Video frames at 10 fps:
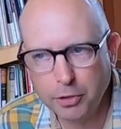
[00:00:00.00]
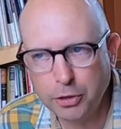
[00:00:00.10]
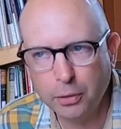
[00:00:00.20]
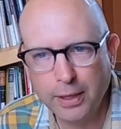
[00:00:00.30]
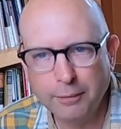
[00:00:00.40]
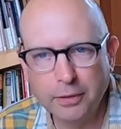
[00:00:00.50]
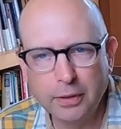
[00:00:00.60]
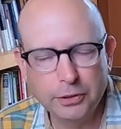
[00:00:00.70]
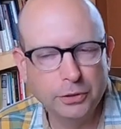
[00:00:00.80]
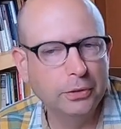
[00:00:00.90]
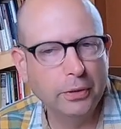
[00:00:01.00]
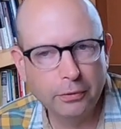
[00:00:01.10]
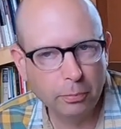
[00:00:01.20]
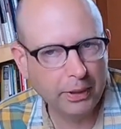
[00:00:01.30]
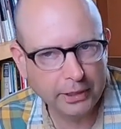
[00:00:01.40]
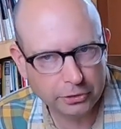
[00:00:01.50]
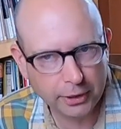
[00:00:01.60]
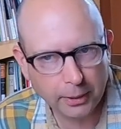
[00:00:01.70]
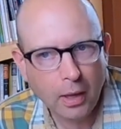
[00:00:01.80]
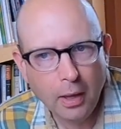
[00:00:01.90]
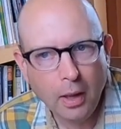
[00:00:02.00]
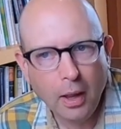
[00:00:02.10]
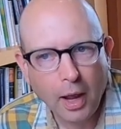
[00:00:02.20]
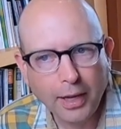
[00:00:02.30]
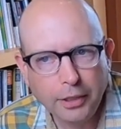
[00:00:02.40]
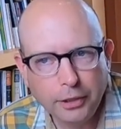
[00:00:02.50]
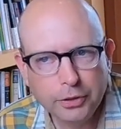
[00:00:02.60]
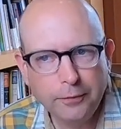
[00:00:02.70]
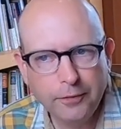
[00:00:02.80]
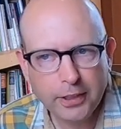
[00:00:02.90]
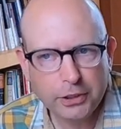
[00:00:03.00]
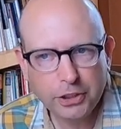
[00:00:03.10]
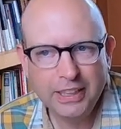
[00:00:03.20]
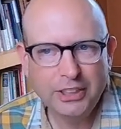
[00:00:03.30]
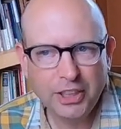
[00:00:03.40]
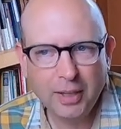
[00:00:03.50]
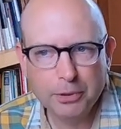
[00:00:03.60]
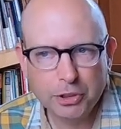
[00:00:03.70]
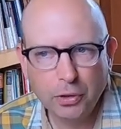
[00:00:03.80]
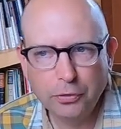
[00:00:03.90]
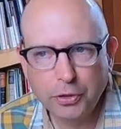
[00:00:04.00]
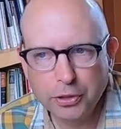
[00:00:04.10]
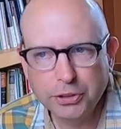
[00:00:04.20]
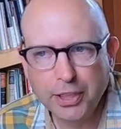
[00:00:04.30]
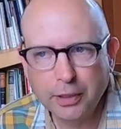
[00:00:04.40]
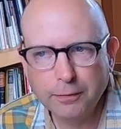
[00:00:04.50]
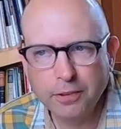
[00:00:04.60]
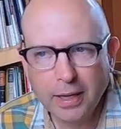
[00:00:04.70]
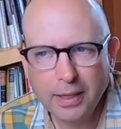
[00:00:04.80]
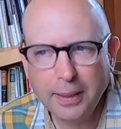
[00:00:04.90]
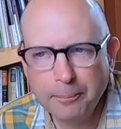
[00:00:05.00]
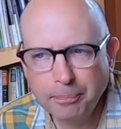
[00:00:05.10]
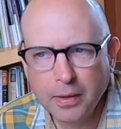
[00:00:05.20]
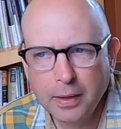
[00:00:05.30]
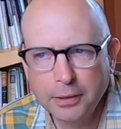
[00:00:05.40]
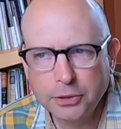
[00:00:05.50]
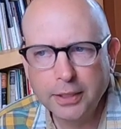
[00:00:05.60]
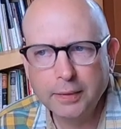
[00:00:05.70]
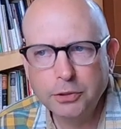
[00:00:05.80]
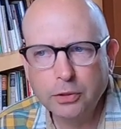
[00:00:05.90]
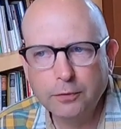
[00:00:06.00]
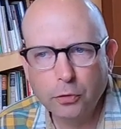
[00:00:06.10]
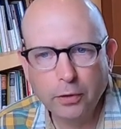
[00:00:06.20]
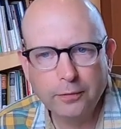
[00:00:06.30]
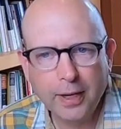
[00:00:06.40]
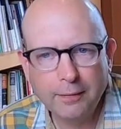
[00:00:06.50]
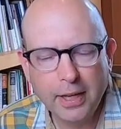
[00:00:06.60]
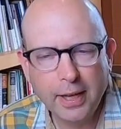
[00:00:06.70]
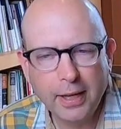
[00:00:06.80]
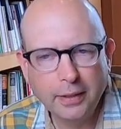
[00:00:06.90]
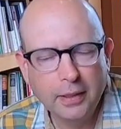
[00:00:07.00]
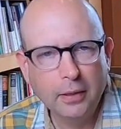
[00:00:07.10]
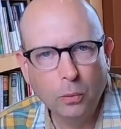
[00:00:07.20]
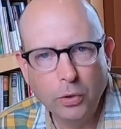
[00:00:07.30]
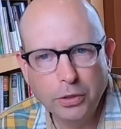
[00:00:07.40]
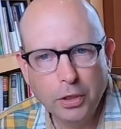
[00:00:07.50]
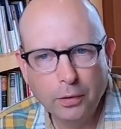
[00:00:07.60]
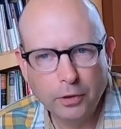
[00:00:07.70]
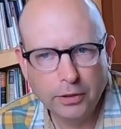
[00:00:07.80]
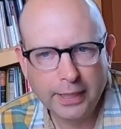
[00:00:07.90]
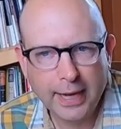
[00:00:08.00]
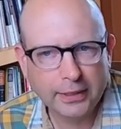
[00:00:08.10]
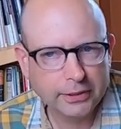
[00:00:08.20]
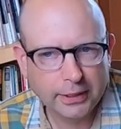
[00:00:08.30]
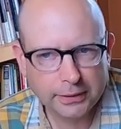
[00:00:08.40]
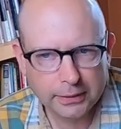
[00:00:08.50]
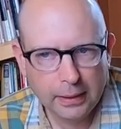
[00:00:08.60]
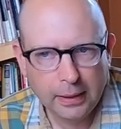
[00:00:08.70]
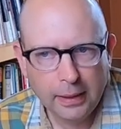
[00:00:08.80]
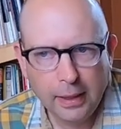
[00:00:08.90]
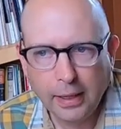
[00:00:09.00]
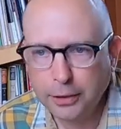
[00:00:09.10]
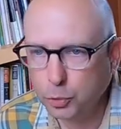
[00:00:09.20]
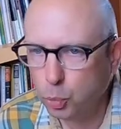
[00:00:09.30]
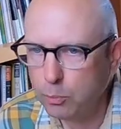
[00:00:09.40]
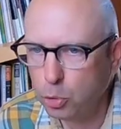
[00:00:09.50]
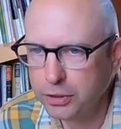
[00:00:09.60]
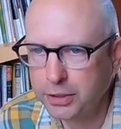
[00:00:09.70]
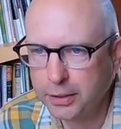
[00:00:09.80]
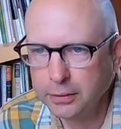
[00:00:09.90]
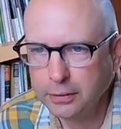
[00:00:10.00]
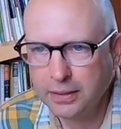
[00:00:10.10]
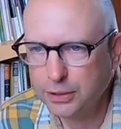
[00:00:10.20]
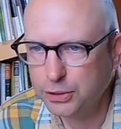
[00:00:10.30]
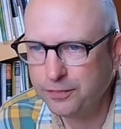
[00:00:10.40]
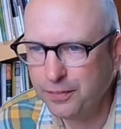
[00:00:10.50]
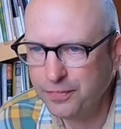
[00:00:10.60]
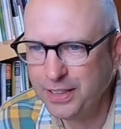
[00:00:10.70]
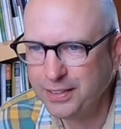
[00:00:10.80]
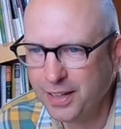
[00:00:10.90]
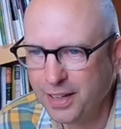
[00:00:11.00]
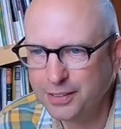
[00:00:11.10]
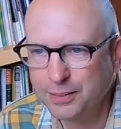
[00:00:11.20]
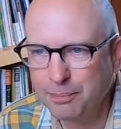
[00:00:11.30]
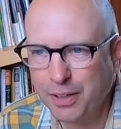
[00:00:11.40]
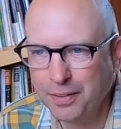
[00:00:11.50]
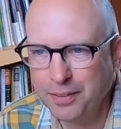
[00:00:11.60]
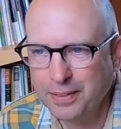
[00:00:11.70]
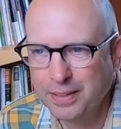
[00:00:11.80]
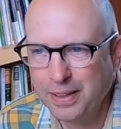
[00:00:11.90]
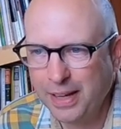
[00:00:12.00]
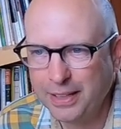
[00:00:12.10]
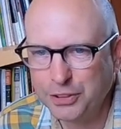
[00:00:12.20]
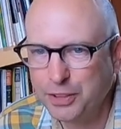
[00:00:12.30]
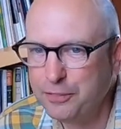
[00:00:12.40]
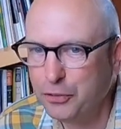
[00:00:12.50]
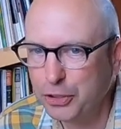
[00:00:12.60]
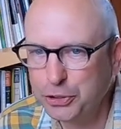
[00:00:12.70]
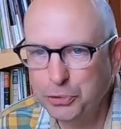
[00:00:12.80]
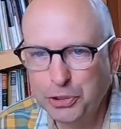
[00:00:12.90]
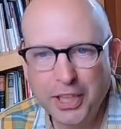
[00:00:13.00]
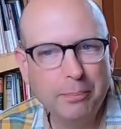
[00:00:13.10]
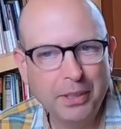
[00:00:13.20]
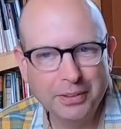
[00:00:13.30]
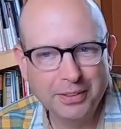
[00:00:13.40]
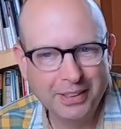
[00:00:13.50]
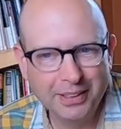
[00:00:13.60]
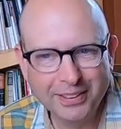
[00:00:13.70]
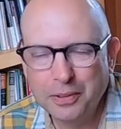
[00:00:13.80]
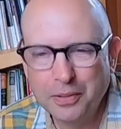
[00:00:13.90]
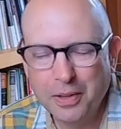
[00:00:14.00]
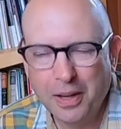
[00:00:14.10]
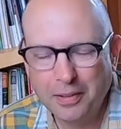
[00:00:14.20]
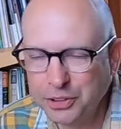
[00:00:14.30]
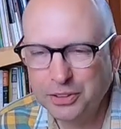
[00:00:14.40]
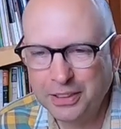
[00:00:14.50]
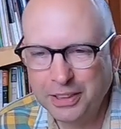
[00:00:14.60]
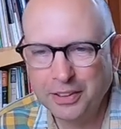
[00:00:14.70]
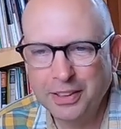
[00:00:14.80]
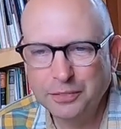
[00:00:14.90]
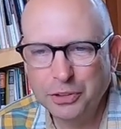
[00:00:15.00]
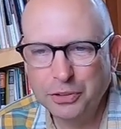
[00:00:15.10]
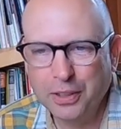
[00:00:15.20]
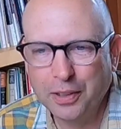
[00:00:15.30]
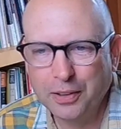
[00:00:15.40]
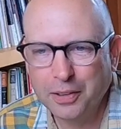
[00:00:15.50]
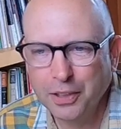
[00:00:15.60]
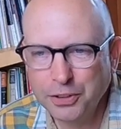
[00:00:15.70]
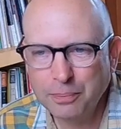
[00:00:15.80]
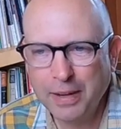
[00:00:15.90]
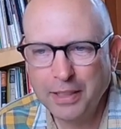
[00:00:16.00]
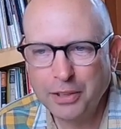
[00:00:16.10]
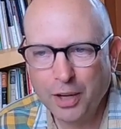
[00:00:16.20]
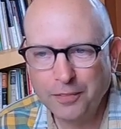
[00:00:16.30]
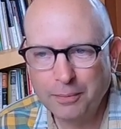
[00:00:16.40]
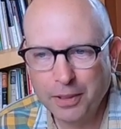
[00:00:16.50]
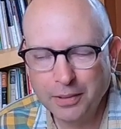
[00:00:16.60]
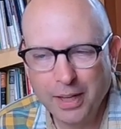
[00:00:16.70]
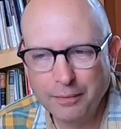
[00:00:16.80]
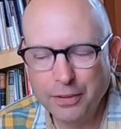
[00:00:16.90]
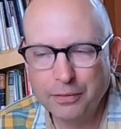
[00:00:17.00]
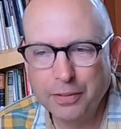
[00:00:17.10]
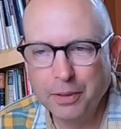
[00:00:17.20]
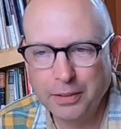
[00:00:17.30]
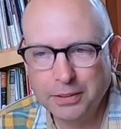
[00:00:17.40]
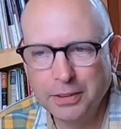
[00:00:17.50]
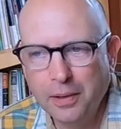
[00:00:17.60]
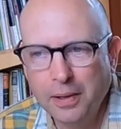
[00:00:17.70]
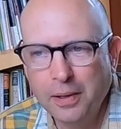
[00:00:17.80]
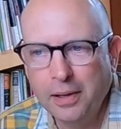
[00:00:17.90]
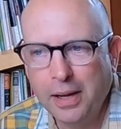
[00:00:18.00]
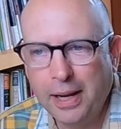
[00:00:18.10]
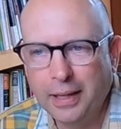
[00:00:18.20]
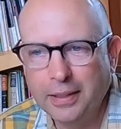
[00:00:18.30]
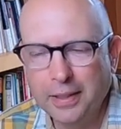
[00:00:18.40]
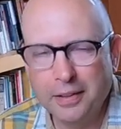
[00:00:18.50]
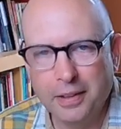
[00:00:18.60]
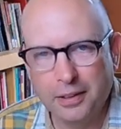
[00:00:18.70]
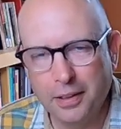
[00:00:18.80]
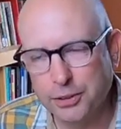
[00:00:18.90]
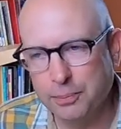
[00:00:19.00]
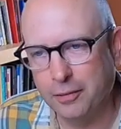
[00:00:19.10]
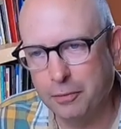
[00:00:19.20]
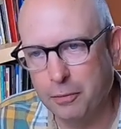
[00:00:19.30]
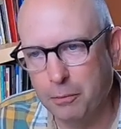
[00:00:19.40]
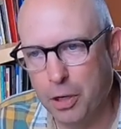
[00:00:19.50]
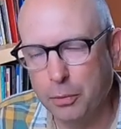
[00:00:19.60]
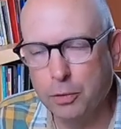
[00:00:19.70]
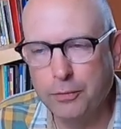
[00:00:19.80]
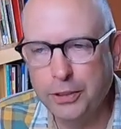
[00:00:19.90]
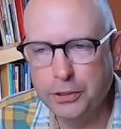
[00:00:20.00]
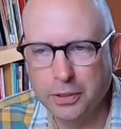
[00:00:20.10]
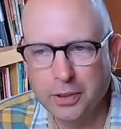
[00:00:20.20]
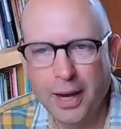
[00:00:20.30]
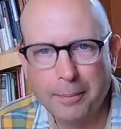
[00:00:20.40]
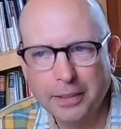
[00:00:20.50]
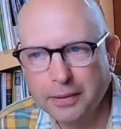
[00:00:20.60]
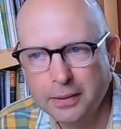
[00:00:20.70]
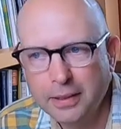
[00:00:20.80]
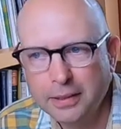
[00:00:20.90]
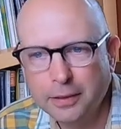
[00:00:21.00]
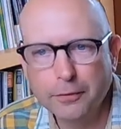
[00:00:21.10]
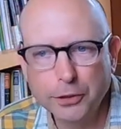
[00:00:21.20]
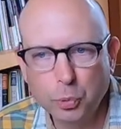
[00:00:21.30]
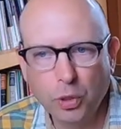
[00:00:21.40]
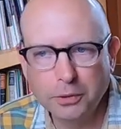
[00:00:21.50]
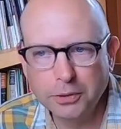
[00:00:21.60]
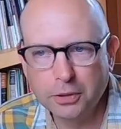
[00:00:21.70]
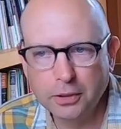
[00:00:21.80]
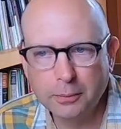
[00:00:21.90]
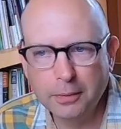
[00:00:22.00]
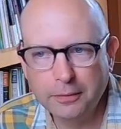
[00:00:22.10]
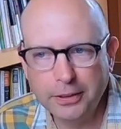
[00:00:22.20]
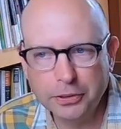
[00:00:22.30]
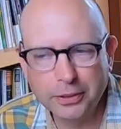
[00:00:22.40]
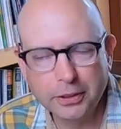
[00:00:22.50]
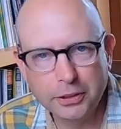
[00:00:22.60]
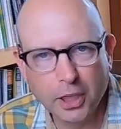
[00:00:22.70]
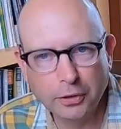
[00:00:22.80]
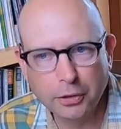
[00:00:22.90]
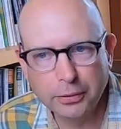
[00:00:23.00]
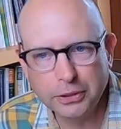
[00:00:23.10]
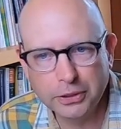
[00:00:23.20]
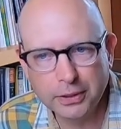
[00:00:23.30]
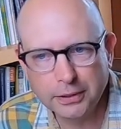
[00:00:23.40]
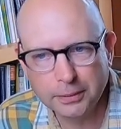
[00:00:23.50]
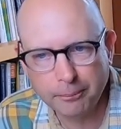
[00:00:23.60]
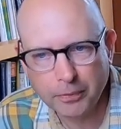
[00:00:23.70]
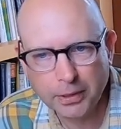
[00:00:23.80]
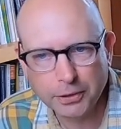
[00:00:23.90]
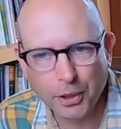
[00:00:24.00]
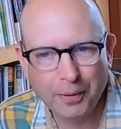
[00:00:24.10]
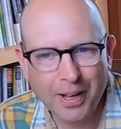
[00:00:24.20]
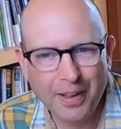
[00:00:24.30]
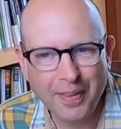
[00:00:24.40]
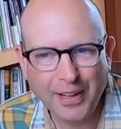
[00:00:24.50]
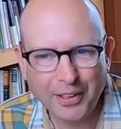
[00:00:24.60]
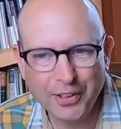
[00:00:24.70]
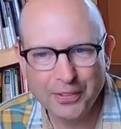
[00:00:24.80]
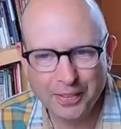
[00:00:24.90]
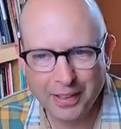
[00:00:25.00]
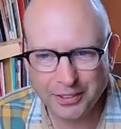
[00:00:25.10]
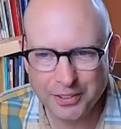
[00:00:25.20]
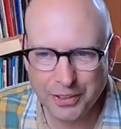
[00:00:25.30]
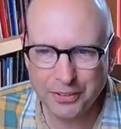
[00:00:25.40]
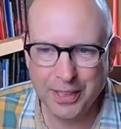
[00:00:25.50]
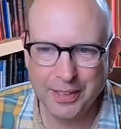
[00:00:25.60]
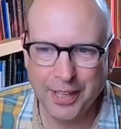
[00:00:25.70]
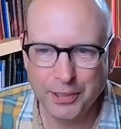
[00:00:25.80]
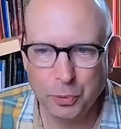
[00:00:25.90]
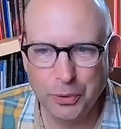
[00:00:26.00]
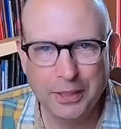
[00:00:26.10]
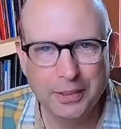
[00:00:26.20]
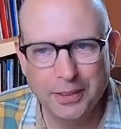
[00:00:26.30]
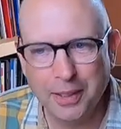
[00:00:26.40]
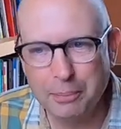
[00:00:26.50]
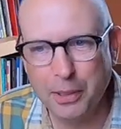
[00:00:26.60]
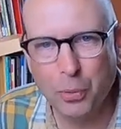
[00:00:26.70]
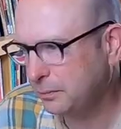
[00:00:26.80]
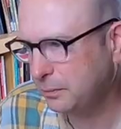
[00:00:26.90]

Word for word: You don't have to listen to it through Patreon. I usually finish each episode Thursday or Friday, so that gives you a four or five day window of early access. And there's one more tier it's the $15 a month, and it's the Virtue Champion tier. And this tier gives you a custom made coffee mug every three months. And the custom made mug will feature a topic the first one was going to be featuring the John Dewey series. So thank you. I'll see you again next week and be well.